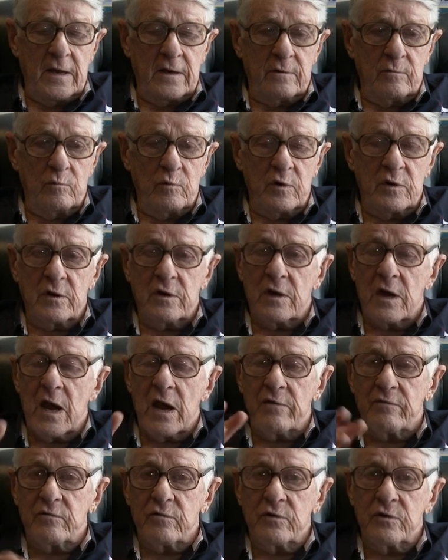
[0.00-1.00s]
And
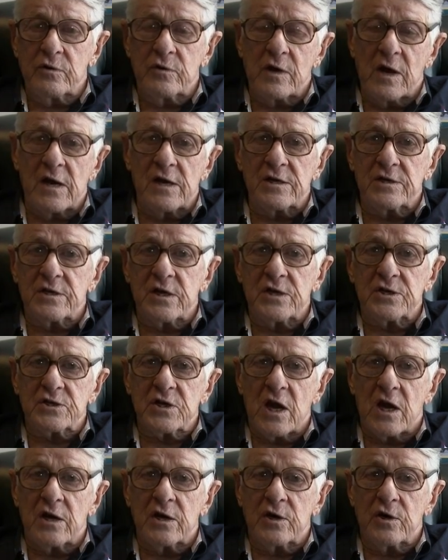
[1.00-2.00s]
when after the United
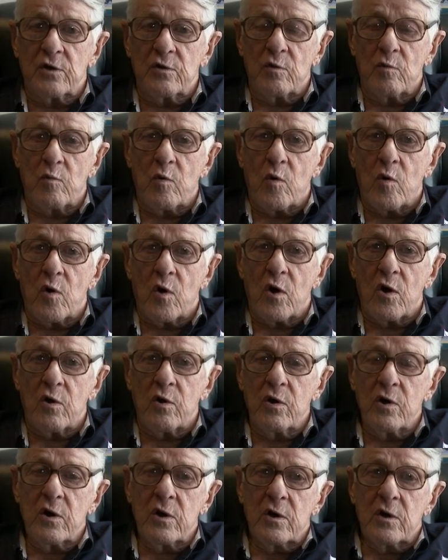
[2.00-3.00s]
States got into the
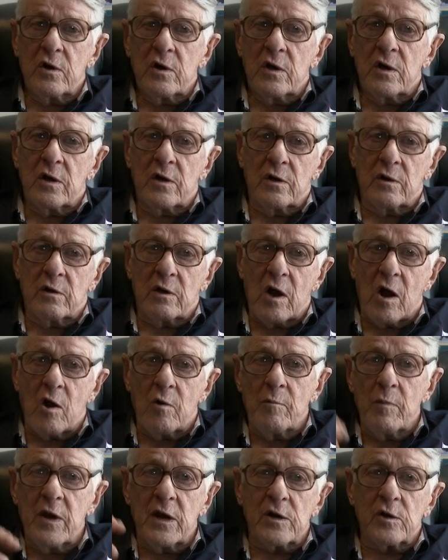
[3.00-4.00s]
war, uh,
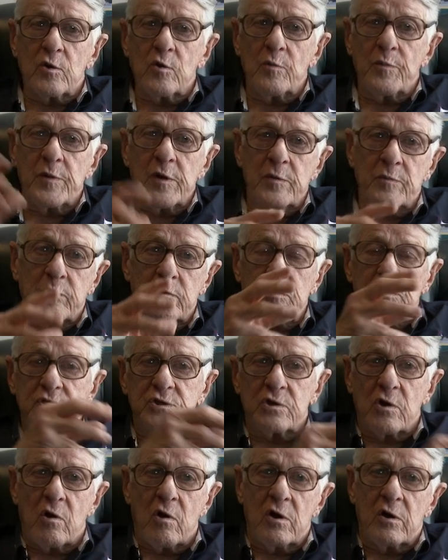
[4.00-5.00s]
our medical
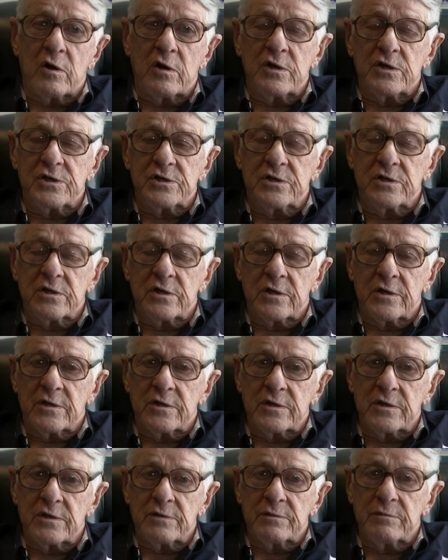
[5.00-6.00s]
people started uh,
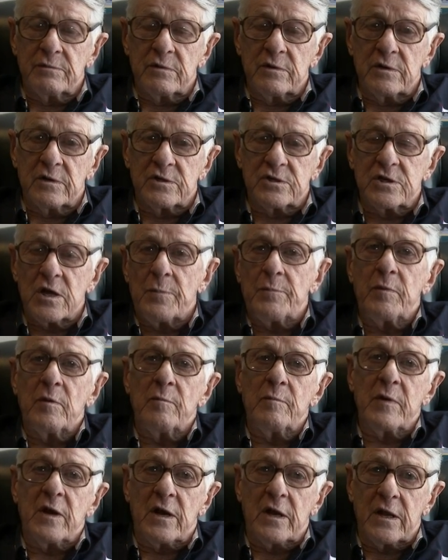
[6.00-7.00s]
uh,
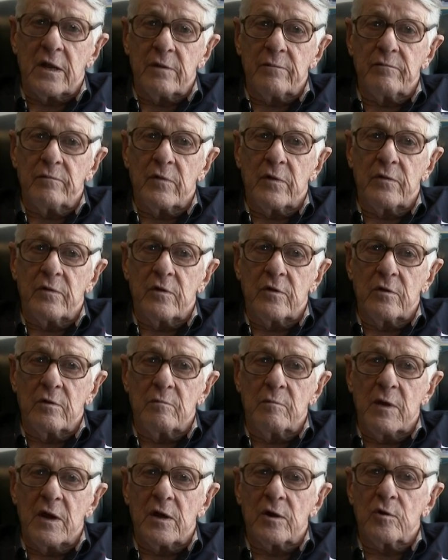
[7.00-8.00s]
supplementing
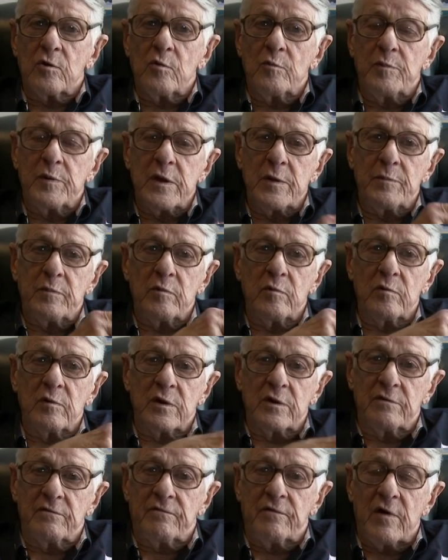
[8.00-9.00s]
the medical
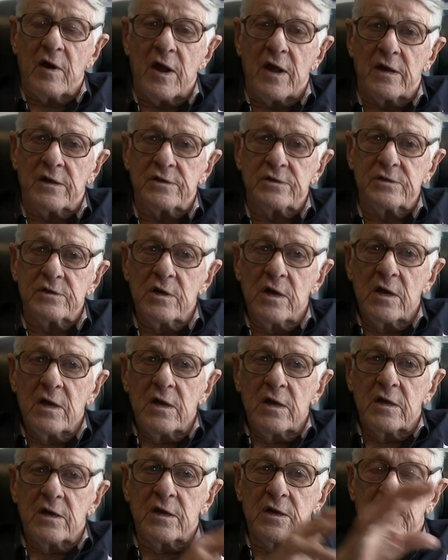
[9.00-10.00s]
people in France
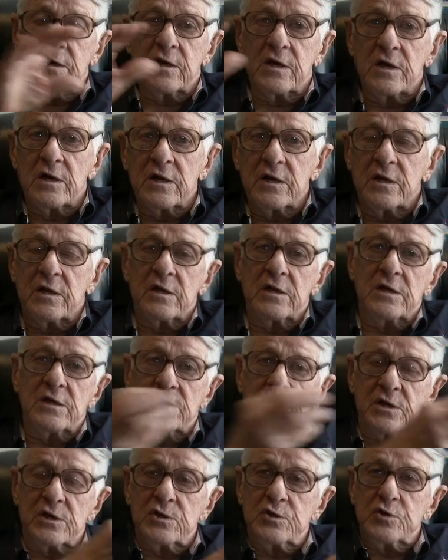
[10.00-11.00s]
in getting
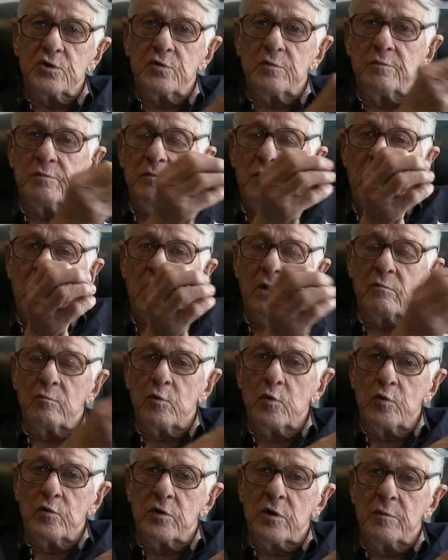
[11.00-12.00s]
these injured
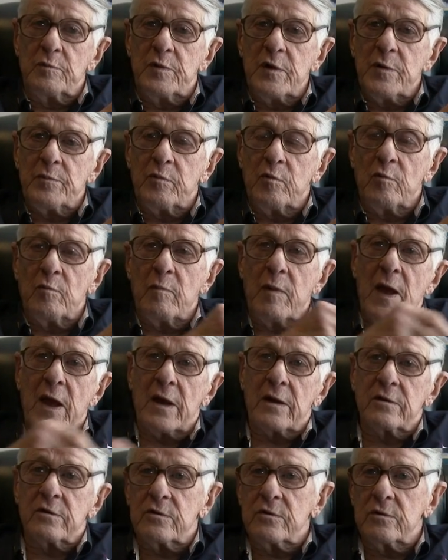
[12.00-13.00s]
and wounded people
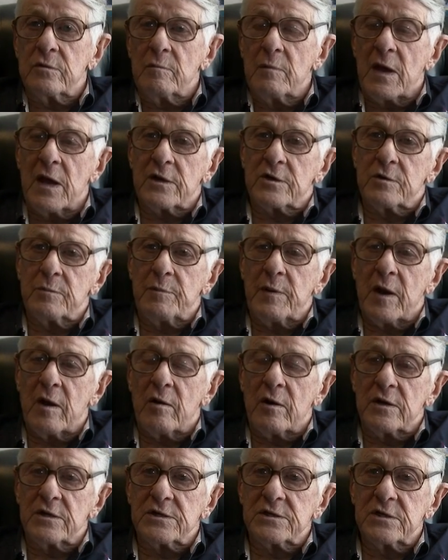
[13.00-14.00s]
back to back to
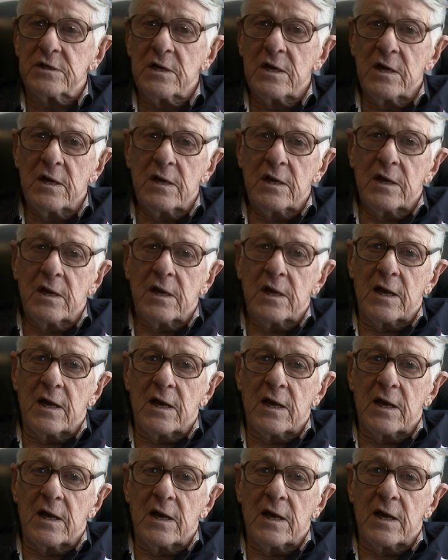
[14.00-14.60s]
Paris.